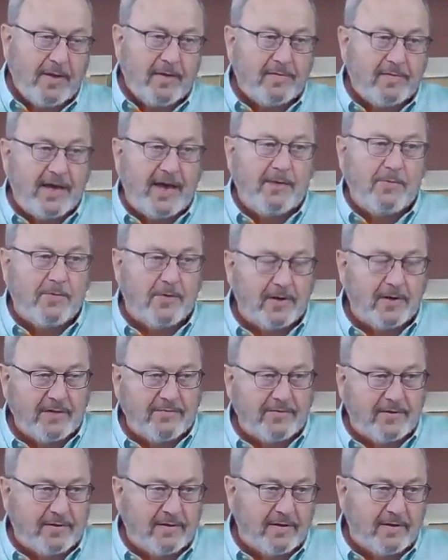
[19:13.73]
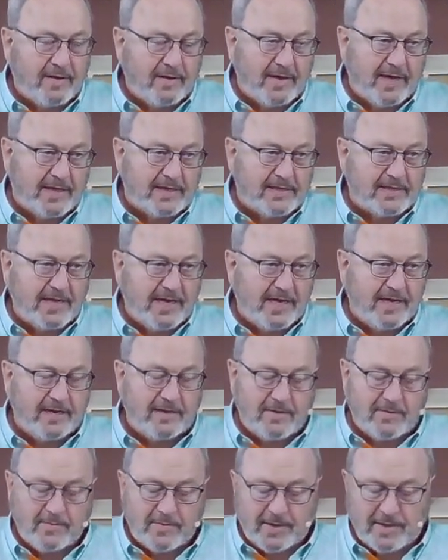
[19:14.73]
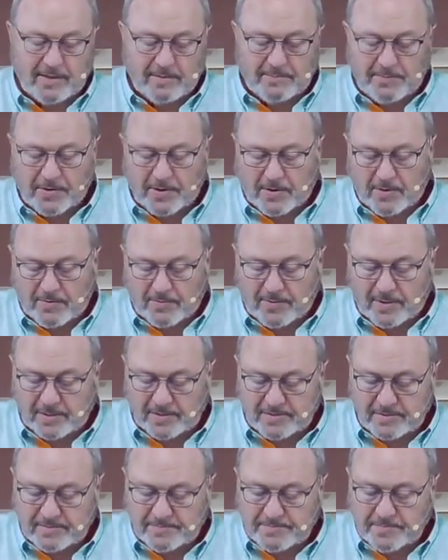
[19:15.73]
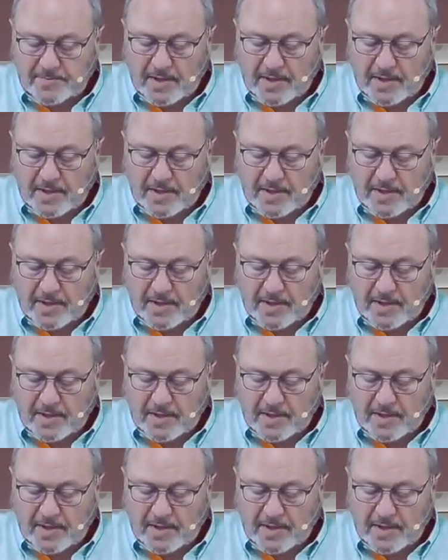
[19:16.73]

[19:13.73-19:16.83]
they weren't even educated the way that Paul was.